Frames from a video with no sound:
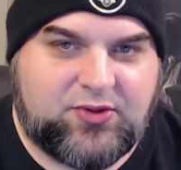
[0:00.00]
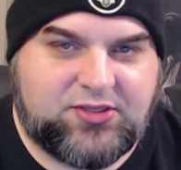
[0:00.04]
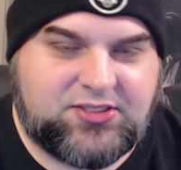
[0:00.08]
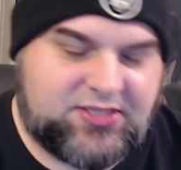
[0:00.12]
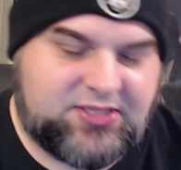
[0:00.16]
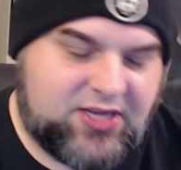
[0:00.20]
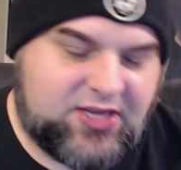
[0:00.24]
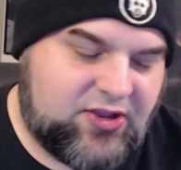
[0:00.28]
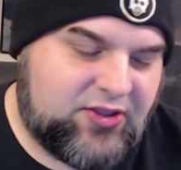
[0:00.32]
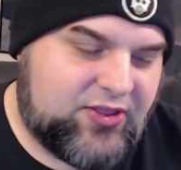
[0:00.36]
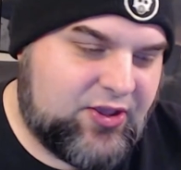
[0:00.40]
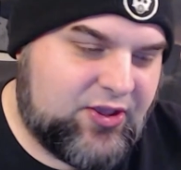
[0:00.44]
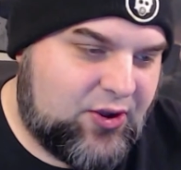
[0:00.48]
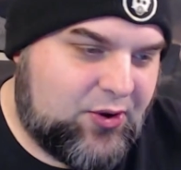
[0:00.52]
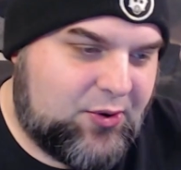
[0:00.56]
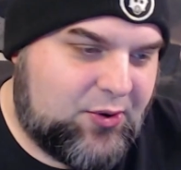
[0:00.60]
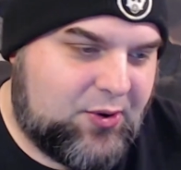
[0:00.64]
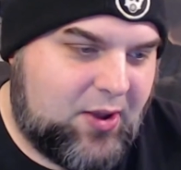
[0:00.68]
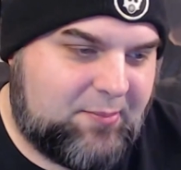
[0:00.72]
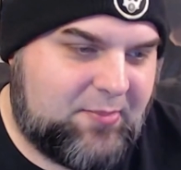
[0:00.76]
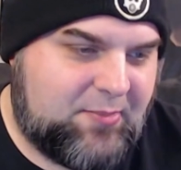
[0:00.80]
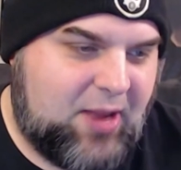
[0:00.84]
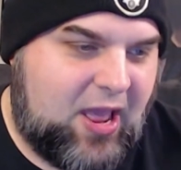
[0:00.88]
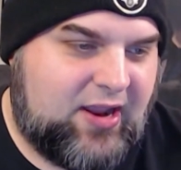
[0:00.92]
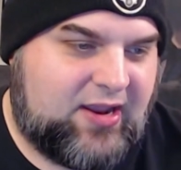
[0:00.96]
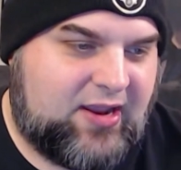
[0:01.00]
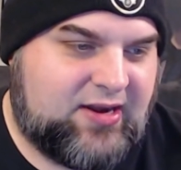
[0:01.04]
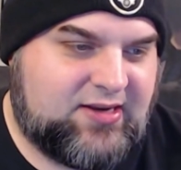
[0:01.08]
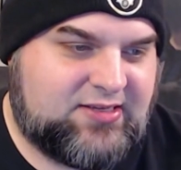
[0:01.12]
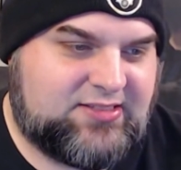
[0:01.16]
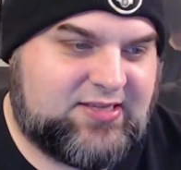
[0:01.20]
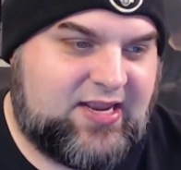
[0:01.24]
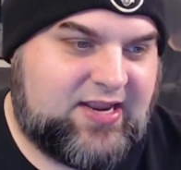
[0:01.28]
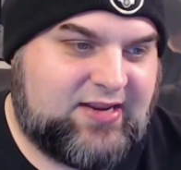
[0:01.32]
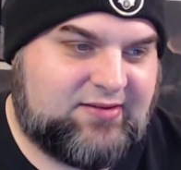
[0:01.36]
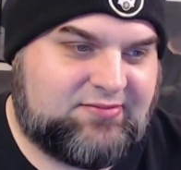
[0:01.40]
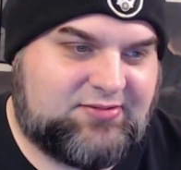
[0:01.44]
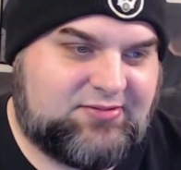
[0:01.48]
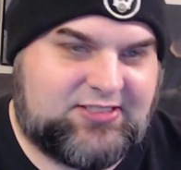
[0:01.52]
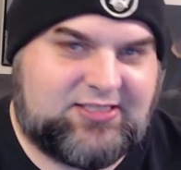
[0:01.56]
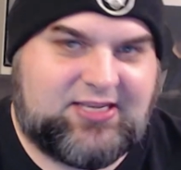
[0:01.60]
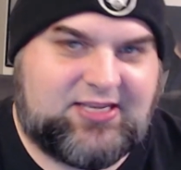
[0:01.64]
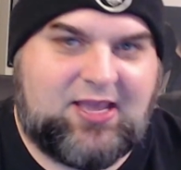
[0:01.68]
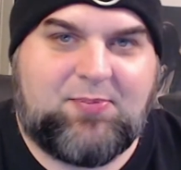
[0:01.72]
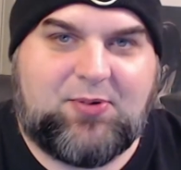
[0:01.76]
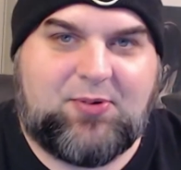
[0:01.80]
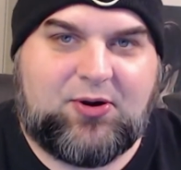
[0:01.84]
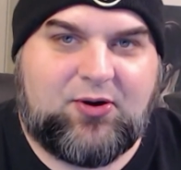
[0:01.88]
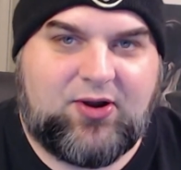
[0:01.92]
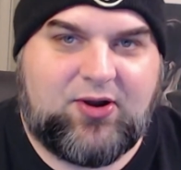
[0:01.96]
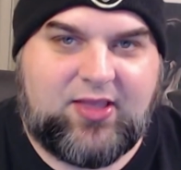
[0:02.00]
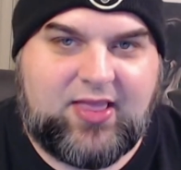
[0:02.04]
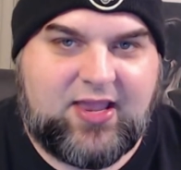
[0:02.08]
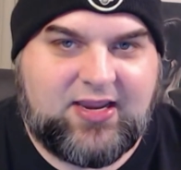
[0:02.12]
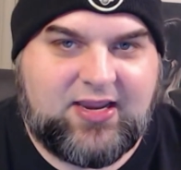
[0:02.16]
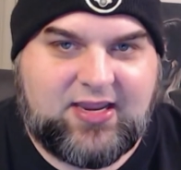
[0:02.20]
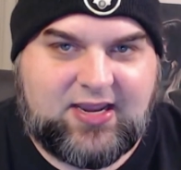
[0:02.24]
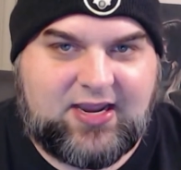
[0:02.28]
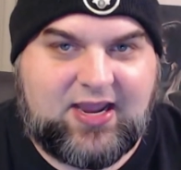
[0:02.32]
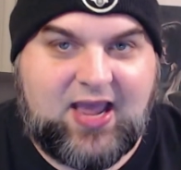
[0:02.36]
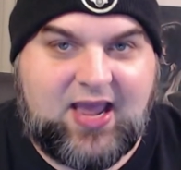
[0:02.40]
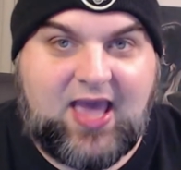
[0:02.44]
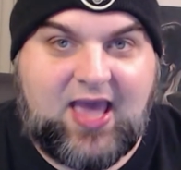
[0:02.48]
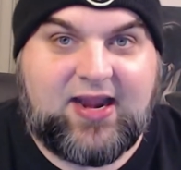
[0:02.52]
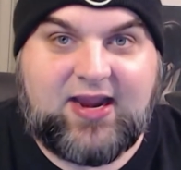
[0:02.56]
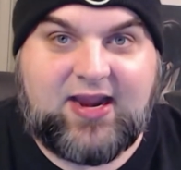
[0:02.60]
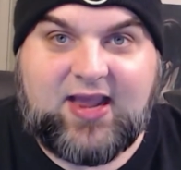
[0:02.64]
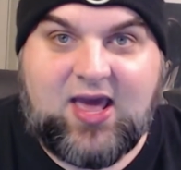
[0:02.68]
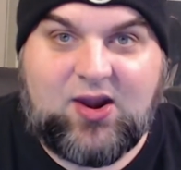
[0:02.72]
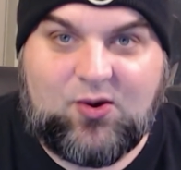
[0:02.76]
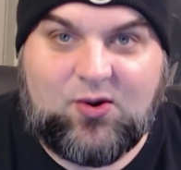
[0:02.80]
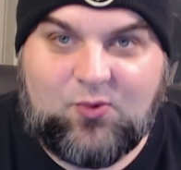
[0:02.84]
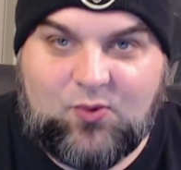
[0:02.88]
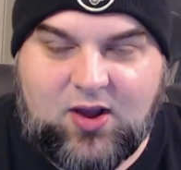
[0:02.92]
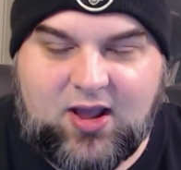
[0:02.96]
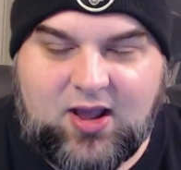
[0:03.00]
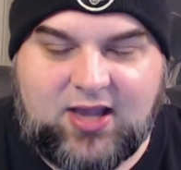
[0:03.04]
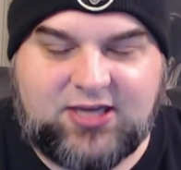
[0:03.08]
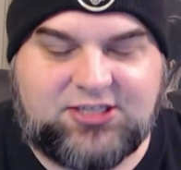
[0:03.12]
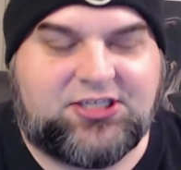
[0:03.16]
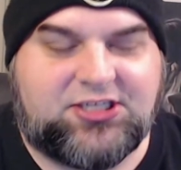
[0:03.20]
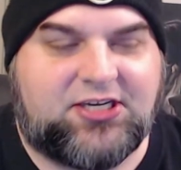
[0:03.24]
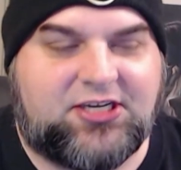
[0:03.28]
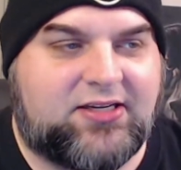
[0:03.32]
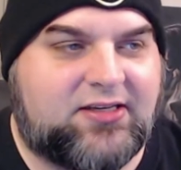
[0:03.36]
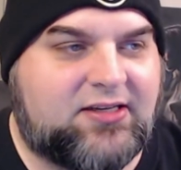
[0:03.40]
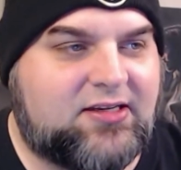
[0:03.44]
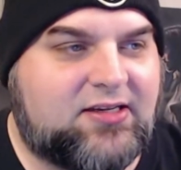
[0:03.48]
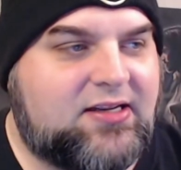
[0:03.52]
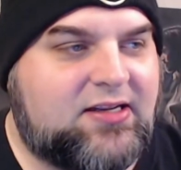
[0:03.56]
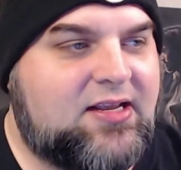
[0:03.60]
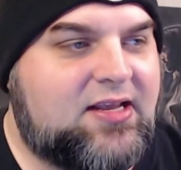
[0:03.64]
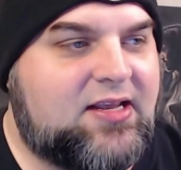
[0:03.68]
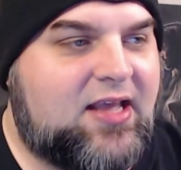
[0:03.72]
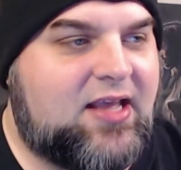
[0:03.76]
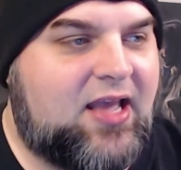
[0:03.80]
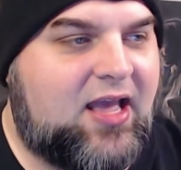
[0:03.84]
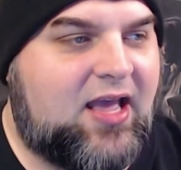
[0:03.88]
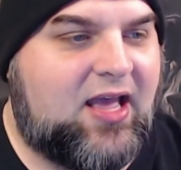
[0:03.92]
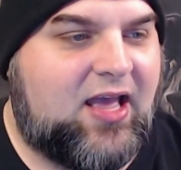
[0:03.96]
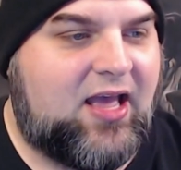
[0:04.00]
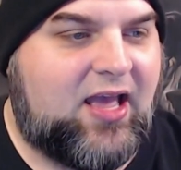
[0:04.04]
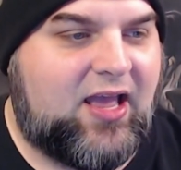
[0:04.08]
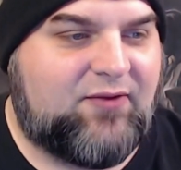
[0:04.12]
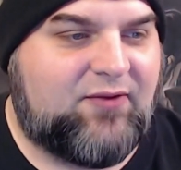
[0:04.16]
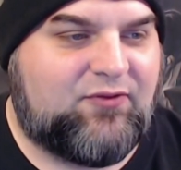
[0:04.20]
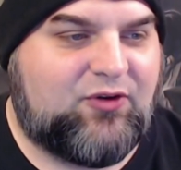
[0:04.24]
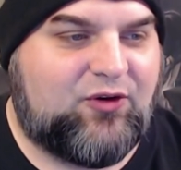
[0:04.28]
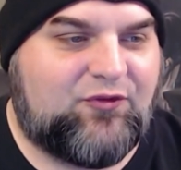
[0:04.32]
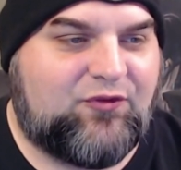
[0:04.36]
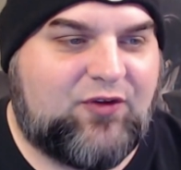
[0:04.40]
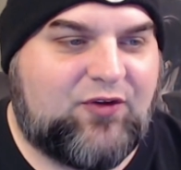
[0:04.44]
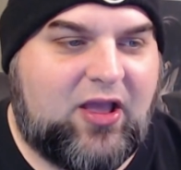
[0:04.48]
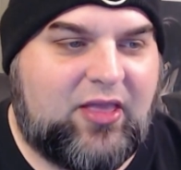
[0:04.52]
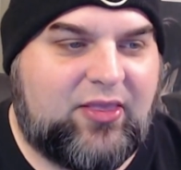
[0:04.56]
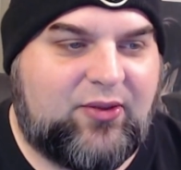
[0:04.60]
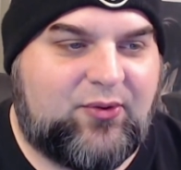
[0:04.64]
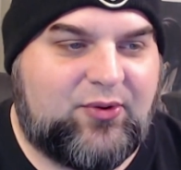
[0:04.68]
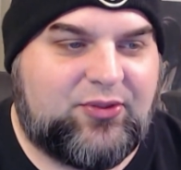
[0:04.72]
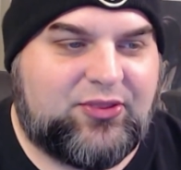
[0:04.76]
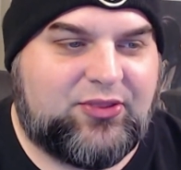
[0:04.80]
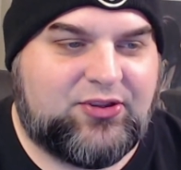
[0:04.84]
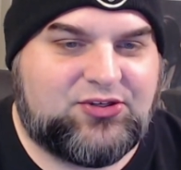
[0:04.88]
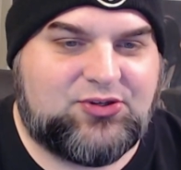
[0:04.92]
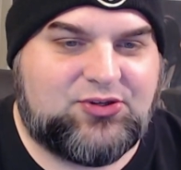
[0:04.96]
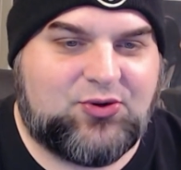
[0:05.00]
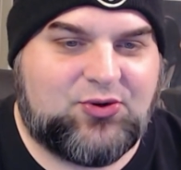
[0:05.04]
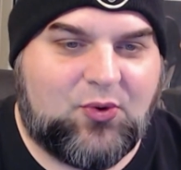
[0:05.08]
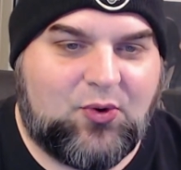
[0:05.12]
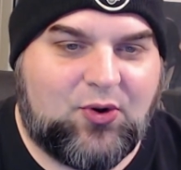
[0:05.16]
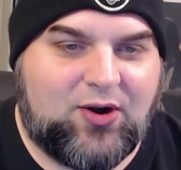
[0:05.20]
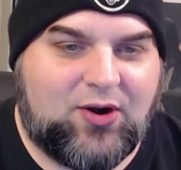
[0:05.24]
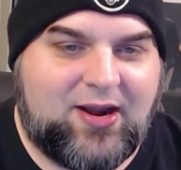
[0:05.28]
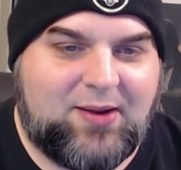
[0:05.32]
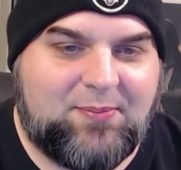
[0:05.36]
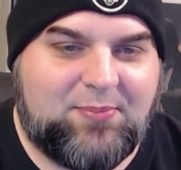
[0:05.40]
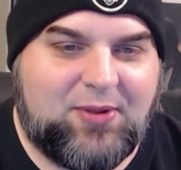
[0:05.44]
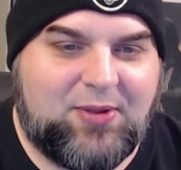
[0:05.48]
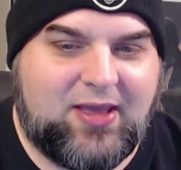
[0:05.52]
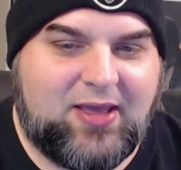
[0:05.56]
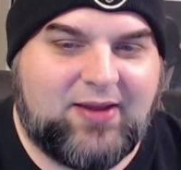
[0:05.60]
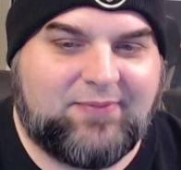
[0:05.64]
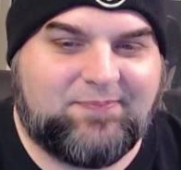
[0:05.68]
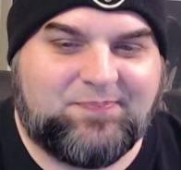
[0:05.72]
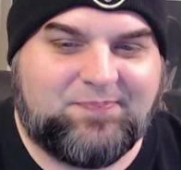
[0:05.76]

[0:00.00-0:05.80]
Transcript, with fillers: Still though, I'm not going to say skip it or anything. You kind of got to watch it uh, if you're following the story. But